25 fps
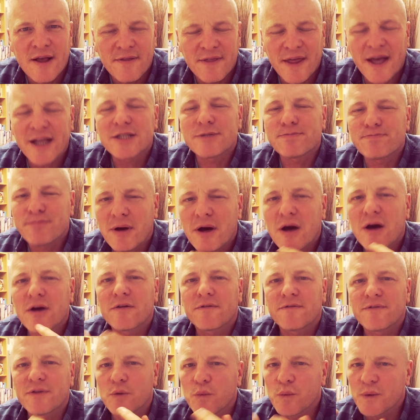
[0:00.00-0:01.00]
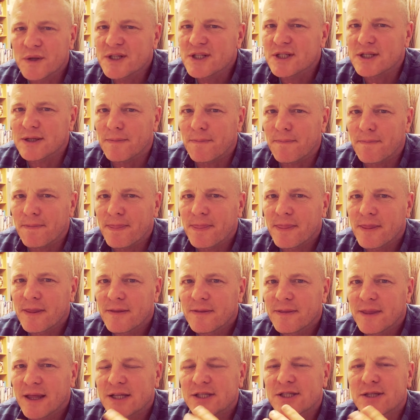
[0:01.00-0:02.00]
That's part of the wisdom.
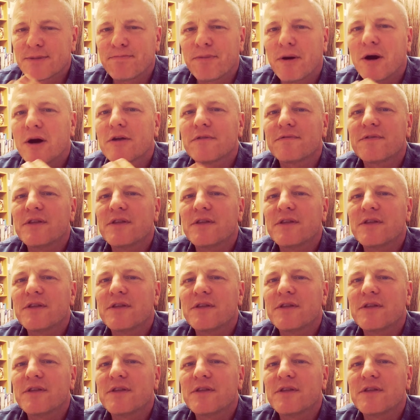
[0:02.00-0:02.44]
That's the part